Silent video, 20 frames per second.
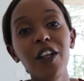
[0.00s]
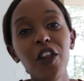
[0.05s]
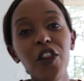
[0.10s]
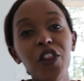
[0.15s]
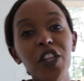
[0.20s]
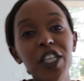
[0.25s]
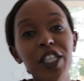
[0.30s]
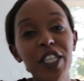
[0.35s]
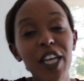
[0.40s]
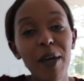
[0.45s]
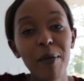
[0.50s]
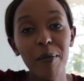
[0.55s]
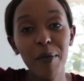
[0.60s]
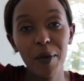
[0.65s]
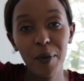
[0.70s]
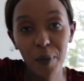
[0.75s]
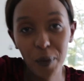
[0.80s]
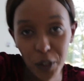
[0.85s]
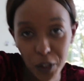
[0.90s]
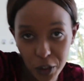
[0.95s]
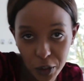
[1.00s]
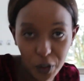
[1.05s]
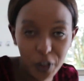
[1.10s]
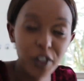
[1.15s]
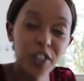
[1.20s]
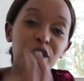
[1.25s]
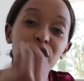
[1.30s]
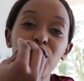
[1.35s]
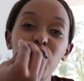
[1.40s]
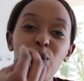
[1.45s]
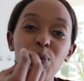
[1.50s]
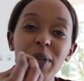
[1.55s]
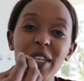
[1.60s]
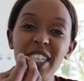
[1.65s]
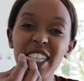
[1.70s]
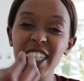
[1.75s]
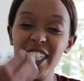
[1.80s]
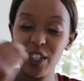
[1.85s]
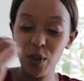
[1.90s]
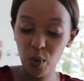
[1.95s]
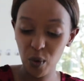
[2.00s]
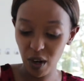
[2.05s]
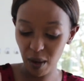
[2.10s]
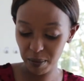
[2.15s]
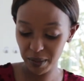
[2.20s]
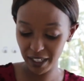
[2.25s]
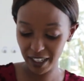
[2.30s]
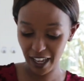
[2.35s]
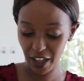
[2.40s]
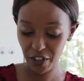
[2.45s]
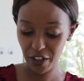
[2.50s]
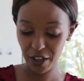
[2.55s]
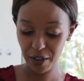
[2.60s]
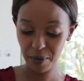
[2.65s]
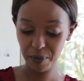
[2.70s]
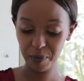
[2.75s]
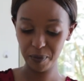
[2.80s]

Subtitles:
the dip, which you're gonna scoop and eat it all up together.